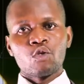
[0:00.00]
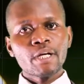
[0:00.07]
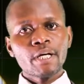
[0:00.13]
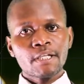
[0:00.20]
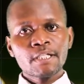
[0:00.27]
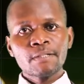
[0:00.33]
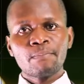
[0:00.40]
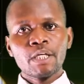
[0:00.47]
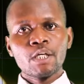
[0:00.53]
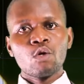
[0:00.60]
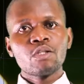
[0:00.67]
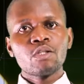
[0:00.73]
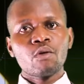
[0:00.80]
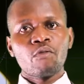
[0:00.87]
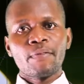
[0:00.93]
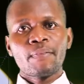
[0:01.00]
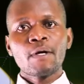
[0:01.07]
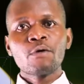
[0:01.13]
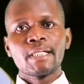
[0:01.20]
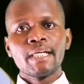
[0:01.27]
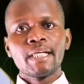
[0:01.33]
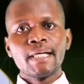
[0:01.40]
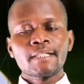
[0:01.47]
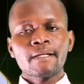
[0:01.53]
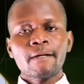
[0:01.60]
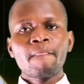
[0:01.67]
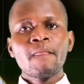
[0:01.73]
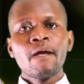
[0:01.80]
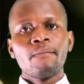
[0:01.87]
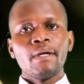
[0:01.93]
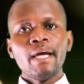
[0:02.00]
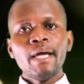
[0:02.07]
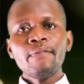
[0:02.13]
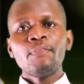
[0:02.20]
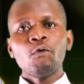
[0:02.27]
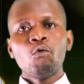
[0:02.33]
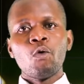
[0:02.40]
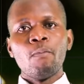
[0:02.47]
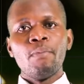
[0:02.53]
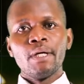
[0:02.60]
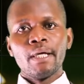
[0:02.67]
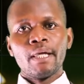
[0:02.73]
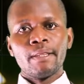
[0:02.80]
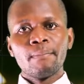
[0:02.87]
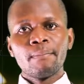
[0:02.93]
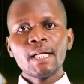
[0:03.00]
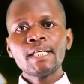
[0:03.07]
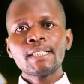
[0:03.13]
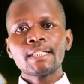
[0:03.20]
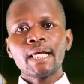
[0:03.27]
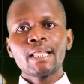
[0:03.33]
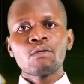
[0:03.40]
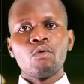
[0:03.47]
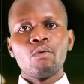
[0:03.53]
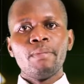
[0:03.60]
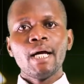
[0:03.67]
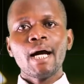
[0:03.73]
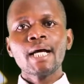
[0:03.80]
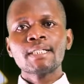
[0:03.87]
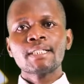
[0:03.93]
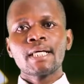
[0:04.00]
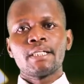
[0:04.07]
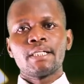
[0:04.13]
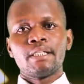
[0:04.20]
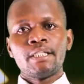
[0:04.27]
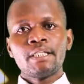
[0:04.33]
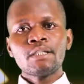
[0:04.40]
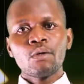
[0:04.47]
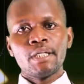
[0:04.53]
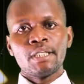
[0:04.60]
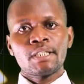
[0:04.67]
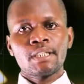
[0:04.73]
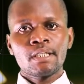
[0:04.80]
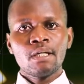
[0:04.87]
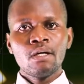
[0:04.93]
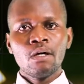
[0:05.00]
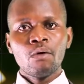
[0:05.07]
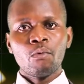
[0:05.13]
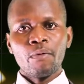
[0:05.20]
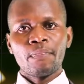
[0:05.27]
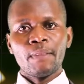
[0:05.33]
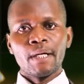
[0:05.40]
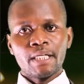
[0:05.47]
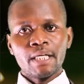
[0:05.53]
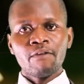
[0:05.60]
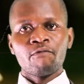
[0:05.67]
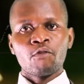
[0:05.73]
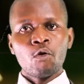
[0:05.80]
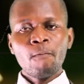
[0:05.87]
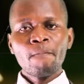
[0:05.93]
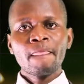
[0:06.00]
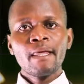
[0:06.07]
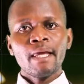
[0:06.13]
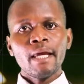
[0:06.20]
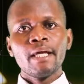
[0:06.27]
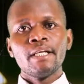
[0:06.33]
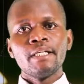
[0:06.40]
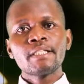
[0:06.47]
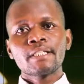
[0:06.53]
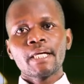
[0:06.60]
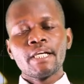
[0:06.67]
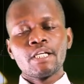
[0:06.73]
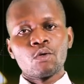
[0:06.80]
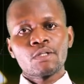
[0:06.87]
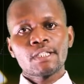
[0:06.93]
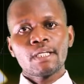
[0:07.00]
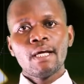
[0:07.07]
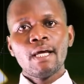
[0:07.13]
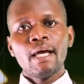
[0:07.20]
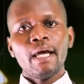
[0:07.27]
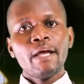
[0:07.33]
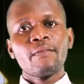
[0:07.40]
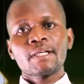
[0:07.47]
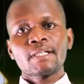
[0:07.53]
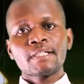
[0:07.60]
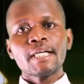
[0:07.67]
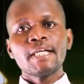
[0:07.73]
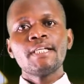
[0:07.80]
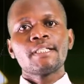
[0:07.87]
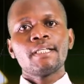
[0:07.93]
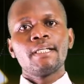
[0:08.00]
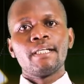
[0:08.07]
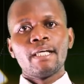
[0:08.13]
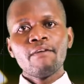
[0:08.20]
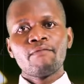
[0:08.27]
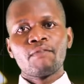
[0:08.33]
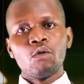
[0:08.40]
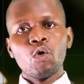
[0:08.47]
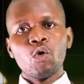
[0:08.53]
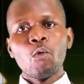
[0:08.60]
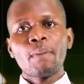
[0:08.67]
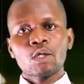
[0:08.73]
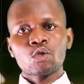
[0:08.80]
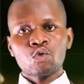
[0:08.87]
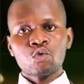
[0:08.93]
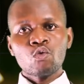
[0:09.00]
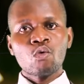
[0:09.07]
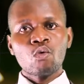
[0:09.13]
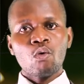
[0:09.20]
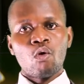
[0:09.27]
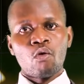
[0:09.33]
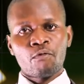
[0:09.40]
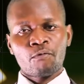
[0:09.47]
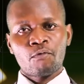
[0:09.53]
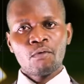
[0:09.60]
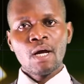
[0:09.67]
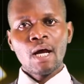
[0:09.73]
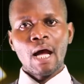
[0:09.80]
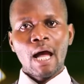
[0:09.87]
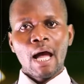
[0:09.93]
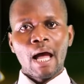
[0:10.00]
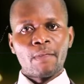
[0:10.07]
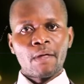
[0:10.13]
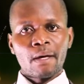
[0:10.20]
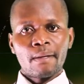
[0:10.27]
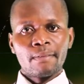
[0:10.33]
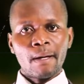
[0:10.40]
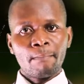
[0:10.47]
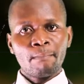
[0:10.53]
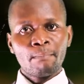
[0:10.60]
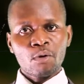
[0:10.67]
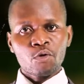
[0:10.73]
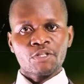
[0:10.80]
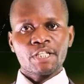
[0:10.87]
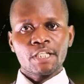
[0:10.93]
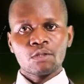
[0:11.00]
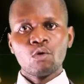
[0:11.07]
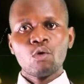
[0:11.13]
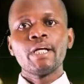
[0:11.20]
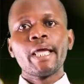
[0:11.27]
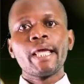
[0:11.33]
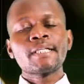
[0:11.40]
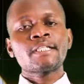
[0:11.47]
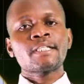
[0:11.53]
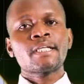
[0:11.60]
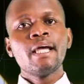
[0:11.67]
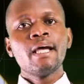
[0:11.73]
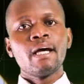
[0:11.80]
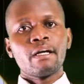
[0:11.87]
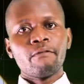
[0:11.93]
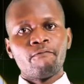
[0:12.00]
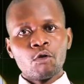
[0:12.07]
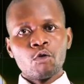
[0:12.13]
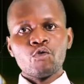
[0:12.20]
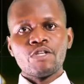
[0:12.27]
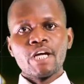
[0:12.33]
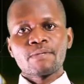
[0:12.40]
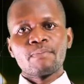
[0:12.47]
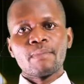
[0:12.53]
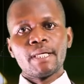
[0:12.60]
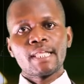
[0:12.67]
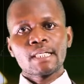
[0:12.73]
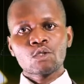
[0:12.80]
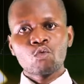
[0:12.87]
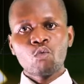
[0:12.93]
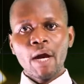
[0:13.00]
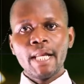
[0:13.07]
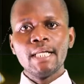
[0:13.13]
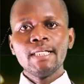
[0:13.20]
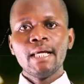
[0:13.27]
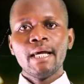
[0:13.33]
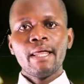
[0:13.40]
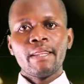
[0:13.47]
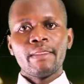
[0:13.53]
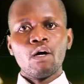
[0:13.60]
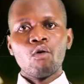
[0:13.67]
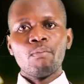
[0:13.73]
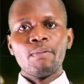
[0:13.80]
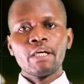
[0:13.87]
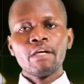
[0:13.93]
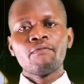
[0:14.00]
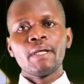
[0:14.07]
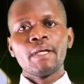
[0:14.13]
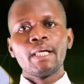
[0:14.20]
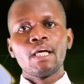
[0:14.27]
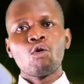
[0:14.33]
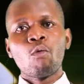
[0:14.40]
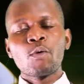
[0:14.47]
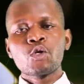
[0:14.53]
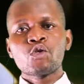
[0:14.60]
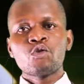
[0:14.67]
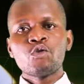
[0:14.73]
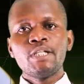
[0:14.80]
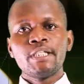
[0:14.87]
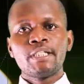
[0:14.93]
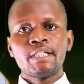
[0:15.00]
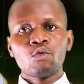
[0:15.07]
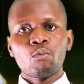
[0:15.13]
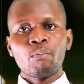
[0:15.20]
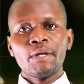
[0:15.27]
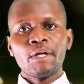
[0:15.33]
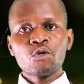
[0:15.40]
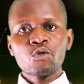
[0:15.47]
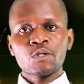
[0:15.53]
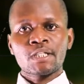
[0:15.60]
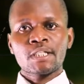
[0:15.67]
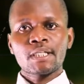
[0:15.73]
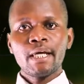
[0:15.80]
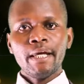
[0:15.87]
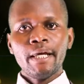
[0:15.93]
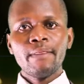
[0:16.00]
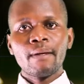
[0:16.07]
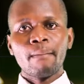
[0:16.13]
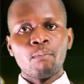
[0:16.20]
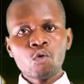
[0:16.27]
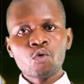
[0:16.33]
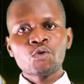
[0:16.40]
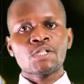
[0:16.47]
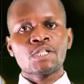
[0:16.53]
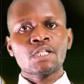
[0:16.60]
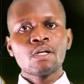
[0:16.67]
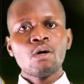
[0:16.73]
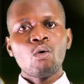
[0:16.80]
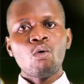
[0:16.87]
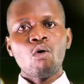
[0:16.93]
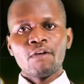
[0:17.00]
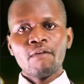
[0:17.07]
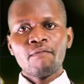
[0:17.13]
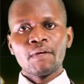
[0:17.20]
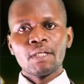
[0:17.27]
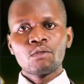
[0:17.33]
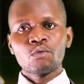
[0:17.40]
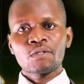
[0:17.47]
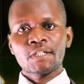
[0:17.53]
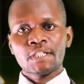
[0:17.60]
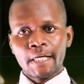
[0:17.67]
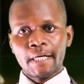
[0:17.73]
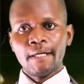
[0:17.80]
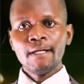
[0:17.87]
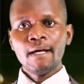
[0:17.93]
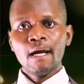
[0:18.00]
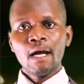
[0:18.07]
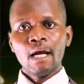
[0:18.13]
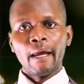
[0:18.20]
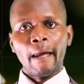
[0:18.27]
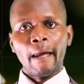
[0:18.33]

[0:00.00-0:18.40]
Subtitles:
During this period of 1,000 years, the earth will be the planet earth will be utterly desolate with the devil and his angels, and the saints in heaven will partake of the process known as review judgment. That's when they will be given an opportunity to peruse in the books of heaven to see